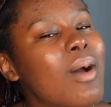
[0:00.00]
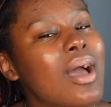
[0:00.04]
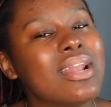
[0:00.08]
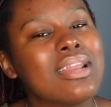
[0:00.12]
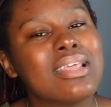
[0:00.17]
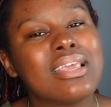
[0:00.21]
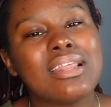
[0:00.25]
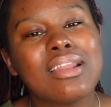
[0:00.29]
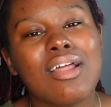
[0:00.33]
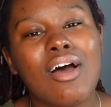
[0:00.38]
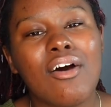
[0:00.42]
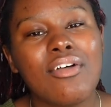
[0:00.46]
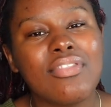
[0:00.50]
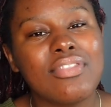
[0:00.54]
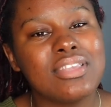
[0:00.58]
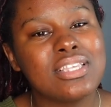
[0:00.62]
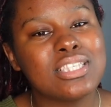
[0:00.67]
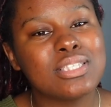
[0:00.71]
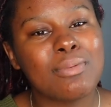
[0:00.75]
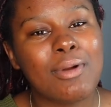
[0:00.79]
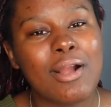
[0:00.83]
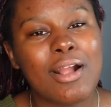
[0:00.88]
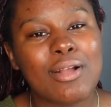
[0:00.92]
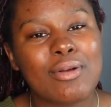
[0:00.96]
I need all these
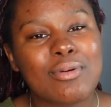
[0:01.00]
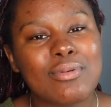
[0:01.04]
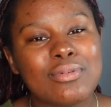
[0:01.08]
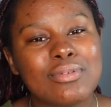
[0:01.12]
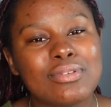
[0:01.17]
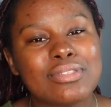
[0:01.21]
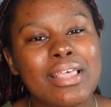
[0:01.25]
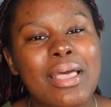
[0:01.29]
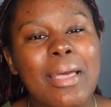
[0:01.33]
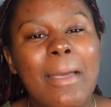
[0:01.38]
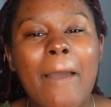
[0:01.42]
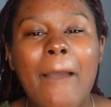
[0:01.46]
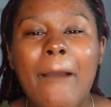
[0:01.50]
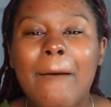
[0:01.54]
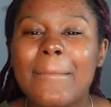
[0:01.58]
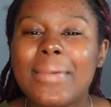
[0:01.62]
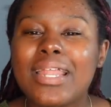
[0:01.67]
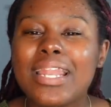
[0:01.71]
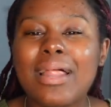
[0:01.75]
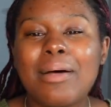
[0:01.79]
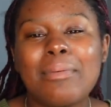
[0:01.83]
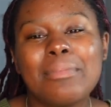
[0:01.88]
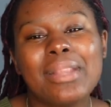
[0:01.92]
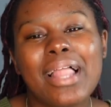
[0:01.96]
sparkles?
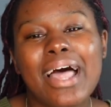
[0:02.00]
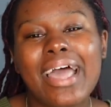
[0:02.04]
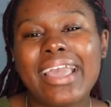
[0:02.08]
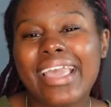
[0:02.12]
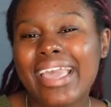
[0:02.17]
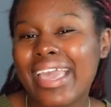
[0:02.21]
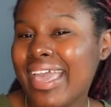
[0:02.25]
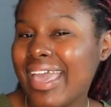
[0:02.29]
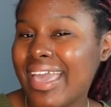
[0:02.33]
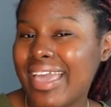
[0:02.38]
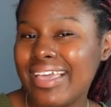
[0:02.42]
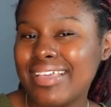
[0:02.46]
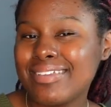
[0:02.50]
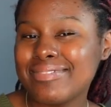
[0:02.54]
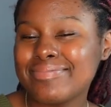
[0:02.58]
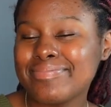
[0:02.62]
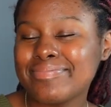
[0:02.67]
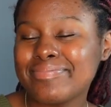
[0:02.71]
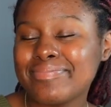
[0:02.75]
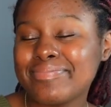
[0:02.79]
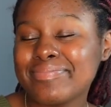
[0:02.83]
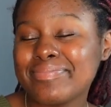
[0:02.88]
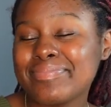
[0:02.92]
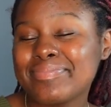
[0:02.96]
But I'm like, hey,
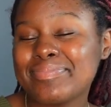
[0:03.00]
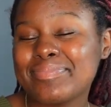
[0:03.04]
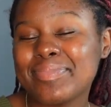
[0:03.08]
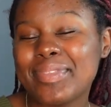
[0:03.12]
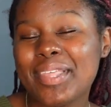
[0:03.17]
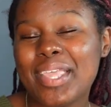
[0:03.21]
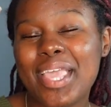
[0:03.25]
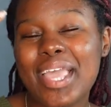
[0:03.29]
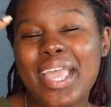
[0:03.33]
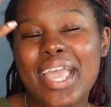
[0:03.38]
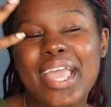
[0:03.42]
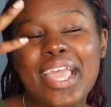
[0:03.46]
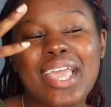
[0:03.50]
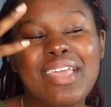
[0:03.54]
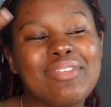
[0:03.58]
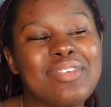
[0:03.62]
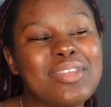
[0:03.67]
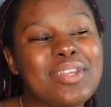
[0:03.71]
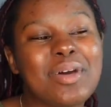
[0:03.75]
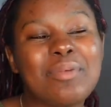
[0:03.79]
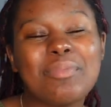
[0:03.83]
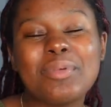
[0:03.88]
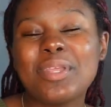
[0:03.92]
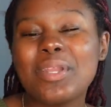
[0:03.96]
if you
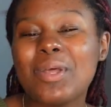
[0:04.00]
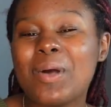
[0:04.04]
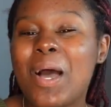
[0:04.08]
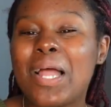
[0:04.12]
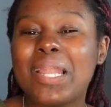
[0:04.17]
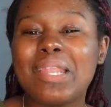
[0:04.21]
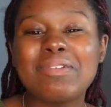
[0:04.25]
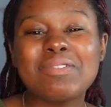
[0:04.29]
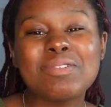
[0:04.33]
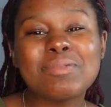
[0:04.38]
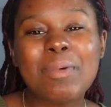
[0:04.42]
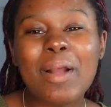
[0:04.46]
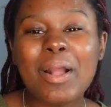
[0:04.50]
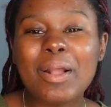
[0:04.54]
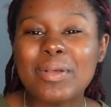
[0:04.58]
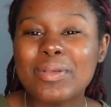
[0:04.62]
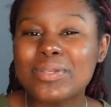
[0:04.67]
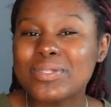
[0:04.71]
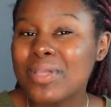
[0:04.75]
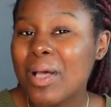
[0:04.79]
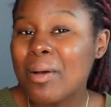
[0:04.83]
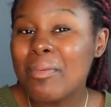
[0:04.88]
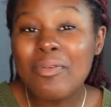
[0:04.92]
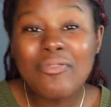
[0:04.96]
know me, you know I love
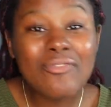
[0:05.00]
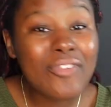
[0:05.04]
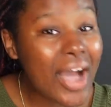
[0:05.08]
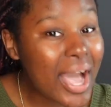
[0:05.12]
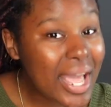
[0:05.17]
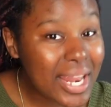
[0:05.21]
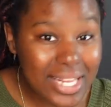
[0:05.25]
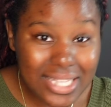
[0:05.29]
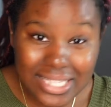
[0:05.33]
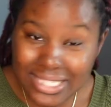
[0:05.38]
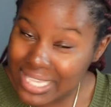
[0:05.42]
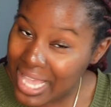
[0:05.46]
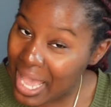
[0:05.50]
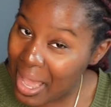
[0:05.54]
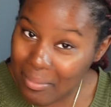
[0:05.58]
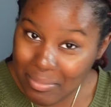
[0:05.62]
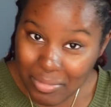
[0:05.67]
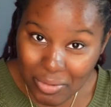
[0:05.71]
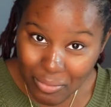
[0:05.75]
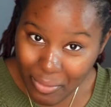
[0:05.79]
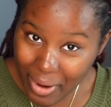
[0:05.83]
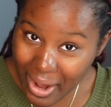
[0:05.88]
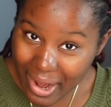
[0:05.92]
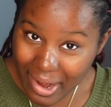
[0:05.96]
sparkles. So I'm gonna find a time
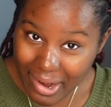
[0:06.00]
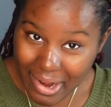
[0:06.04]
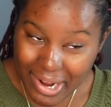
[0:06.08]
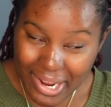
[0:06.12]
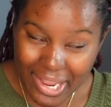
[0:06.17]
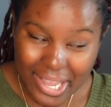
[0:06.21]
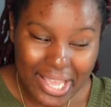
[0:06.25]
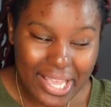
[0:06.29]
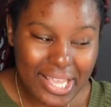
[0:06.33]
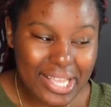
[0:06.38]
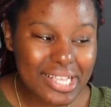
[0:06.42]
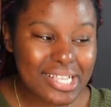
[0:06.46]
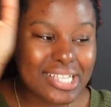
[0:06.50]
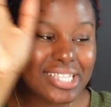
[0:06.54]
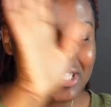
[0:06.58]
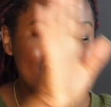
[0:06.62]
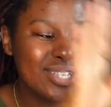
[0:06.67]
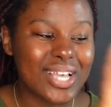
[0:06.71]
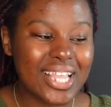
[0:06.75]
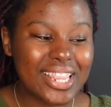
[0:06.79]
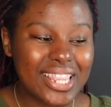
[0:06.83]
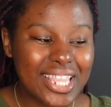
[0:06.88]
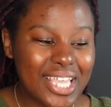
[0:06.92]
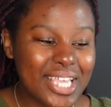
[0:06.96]
to wear it.
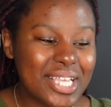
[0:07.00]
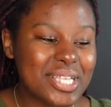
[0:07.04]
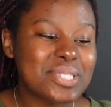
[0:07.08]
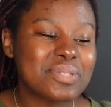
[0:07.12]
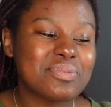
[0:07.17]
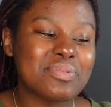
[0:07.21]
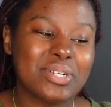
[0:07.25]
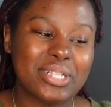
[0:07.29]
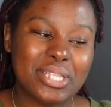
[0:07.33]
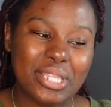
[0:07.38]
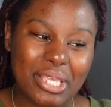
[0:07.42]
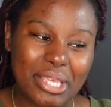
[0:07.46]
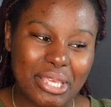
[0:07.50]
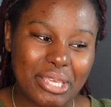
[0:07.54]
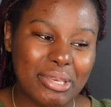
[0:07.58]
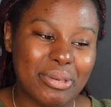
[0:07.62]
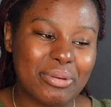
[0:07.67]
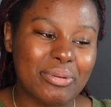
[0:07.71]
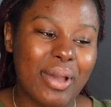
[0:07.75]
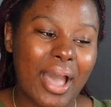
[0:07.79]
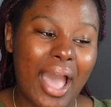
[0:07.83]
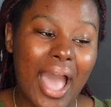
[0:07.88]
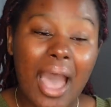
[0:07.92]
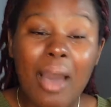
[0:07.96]
So I think it's really
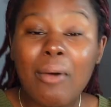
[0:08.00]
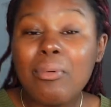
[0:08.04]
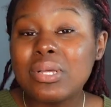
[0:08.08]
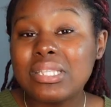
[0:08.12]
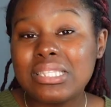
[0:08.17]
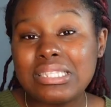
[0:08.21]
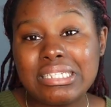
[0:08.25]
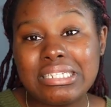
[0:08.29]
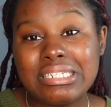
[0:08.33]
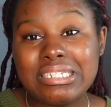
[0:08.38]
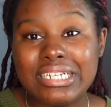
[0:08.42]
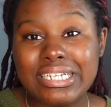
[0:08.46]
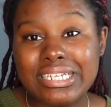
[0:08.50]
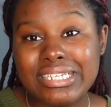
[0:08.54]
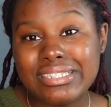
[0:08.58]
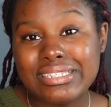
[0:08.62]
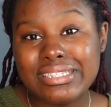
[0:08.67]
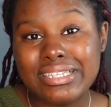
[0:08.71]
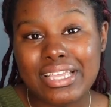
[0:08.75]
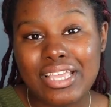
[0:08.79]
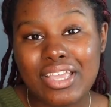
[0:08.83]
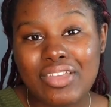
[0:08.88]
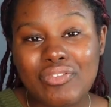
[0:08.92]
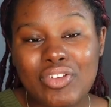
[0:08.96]
cute. I would
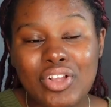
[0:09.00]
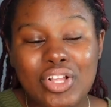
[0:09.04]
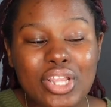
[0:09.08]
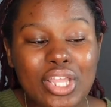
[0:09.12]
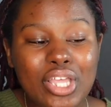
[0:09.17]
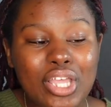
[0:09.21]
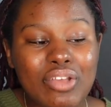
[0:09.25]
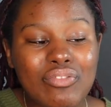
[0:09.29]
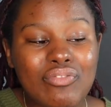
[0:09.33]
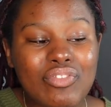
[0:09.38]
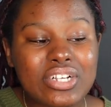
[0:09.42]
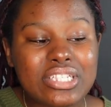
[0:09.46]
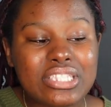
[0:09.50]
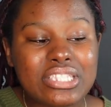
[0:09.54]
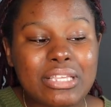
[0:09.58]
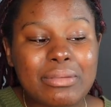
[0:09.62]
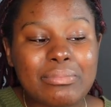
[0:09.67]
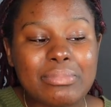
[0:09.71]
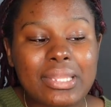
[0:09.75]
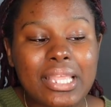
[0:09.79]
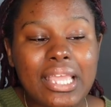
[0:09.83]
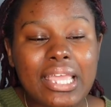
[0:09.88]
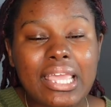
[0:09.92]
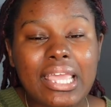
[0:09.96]
suggest it if you're looking for
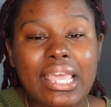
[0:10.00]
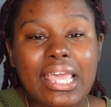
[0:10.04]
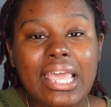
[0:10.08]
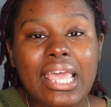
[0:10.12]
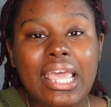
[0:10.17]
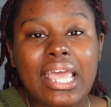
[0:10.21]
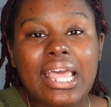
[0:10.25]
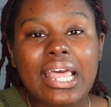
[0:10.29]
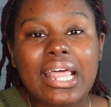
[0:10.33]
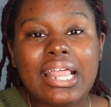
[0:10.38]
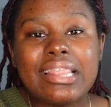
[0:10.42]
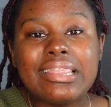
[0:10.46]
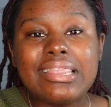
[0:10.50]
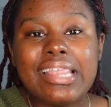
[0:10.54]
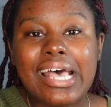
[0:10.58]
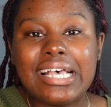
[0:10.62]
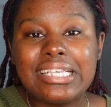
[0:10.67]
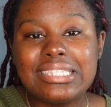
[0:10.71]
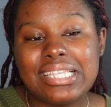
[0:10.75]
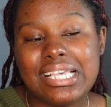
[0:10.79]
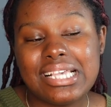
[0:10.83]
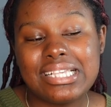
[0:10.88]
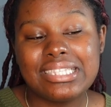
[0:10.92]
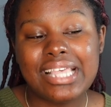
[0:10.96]
something that
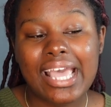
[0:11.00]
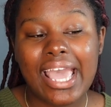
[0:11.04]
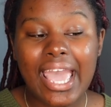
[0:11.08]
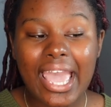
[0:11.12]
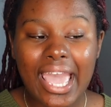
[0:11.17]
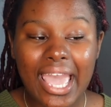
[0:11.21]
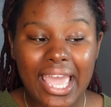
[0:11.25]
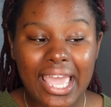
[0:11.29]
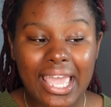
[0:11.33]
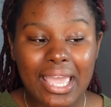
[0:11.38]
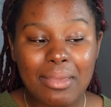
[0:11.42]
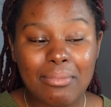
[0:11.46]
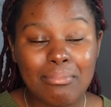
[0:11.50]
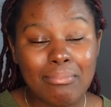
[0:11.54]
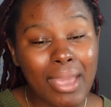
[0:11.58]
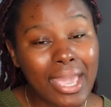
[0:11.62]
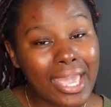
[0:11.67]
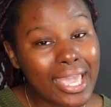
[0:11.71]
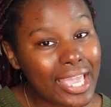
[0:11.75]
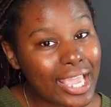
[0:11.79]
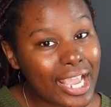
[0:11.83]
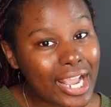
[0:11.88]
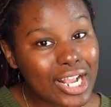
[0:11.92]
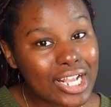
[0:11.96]
says, hey,
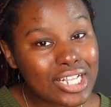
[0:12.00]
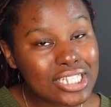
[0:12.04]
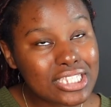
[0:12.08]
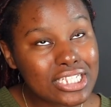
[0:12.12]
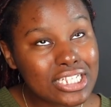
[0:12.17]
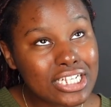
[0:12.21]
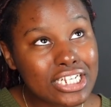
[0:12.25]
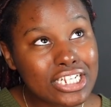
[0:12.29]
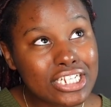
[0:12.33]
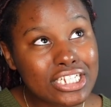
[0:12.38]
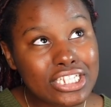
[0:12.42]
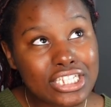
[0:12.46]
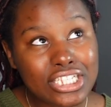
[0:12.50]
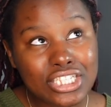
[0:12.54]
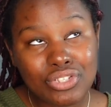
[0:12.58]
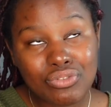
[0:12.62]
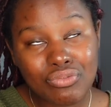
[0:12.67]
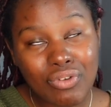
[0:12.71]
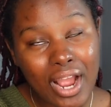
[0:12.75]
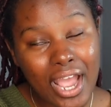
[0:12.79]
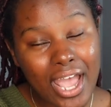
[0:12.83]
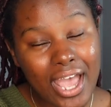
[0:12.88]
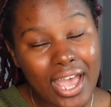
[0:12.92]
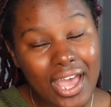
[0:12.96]
main character, she's
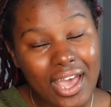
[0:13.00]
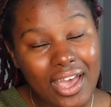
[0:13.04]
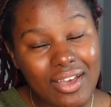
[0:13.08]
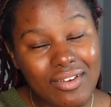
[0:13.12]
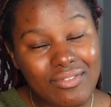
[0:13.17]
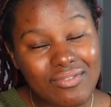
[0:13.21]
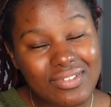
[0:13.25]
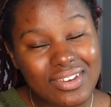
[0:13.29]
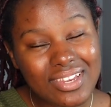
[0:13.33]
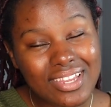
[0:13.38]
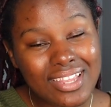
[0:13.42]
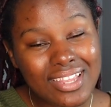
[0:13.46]
arrived,